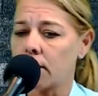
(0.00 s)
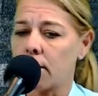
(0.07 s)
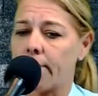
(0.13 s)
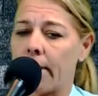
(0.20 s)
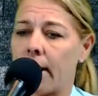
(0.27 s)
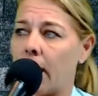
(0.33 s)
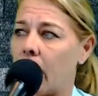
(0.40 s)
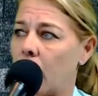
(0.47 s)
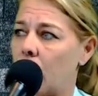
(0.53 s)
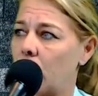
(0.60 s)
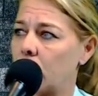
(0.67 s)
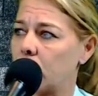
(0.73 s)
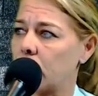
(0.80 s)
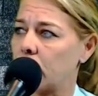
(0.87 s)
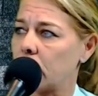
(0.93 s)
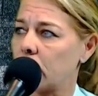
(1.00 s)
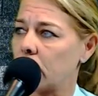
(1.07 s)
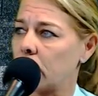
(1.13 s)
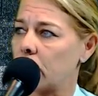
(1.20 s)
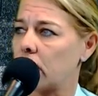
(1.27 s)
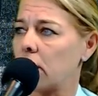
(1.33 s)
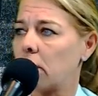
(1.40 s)
about,
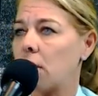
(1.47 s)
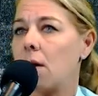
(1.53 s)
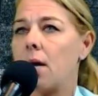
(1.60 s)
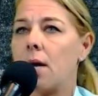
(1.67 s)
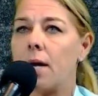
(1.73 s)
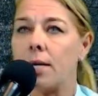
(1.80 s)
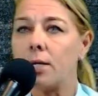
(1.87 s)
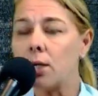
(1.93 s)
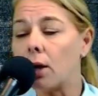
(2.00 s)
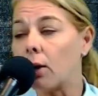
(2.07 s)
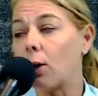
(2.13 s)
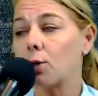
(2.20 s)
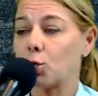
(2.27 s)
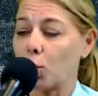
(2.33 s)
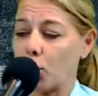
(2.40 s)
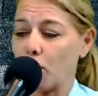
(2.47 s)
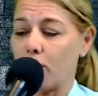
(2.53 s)
here, I'll show you.